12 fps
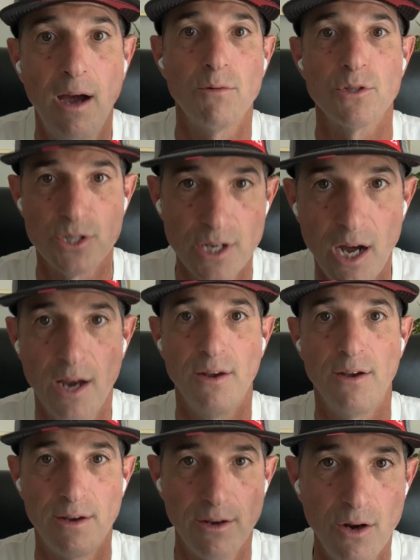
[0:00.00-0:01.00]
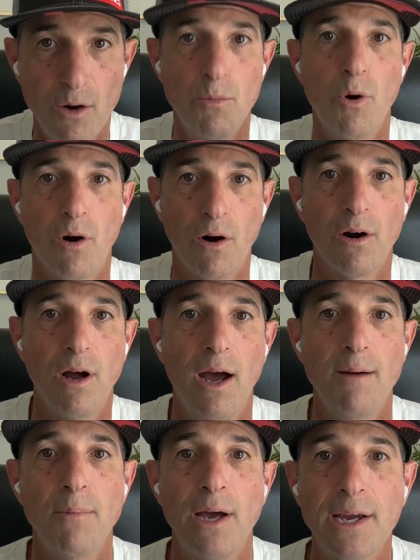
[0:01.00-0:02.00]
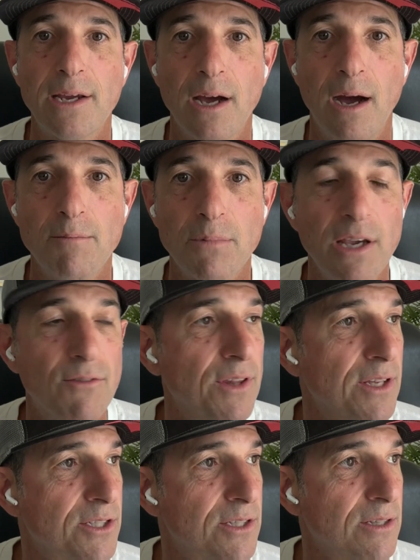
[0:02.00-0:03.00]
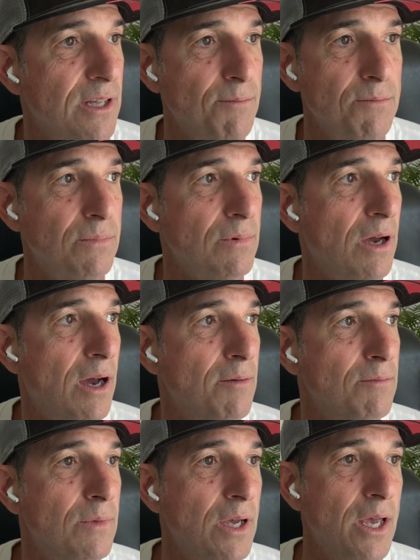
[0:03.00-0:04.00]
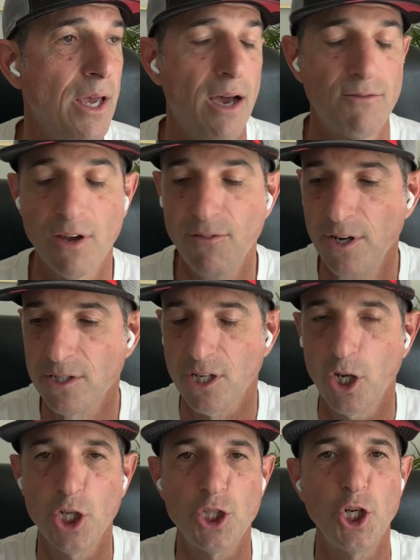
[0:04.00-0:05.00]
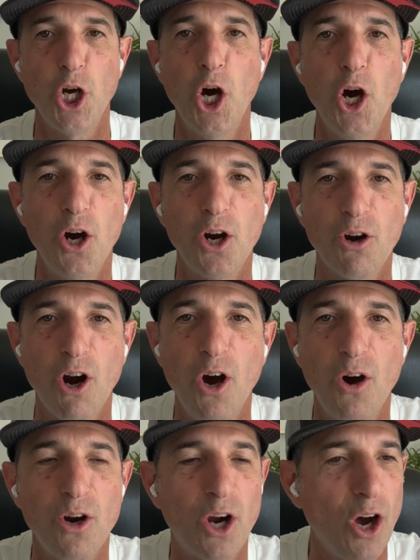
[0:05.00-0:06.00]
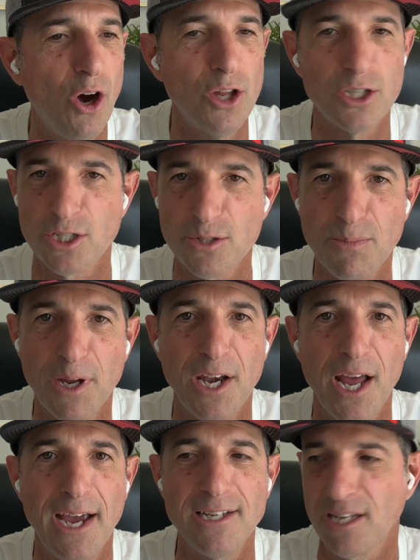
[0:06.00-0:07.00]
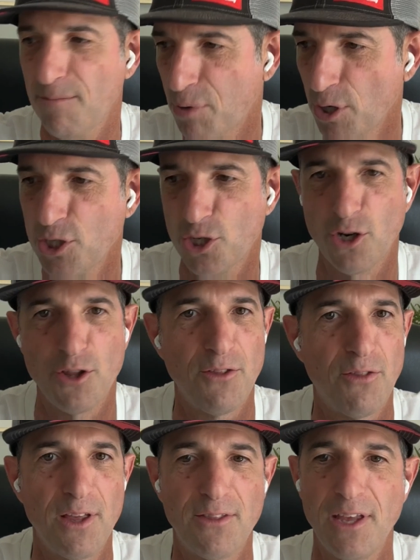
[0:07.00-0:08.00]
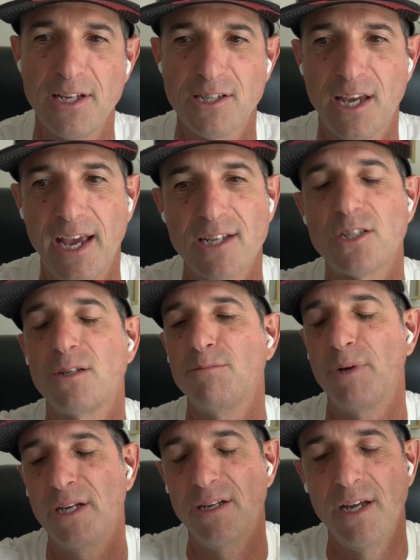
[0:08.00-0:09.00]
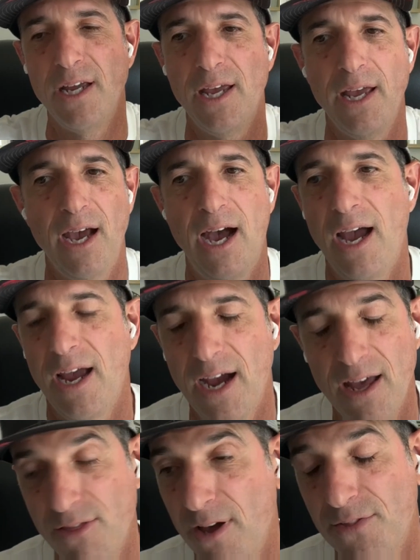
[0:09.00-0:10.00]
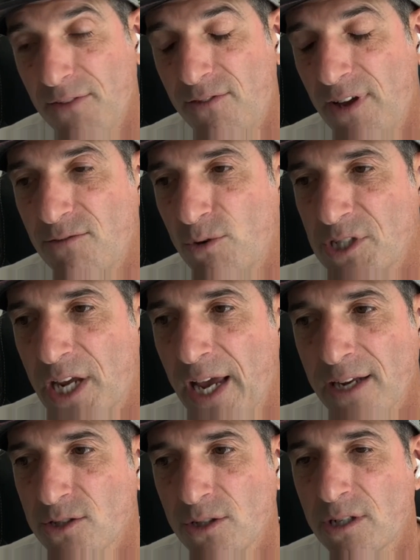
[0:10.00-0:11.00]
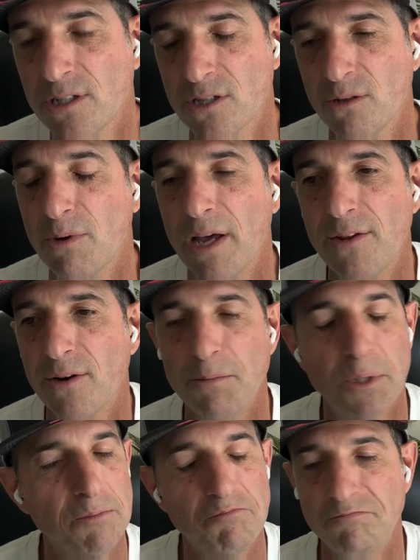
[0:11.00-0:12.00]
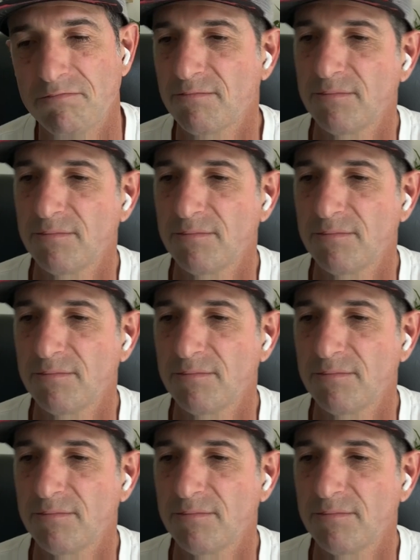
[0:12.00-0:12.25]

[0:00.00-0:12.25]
I was done. No more. I'm like, I'm giving this a good go. This has been nice. I'm pretty sure that things canceled, but I thought the event was canceled because of the weather, but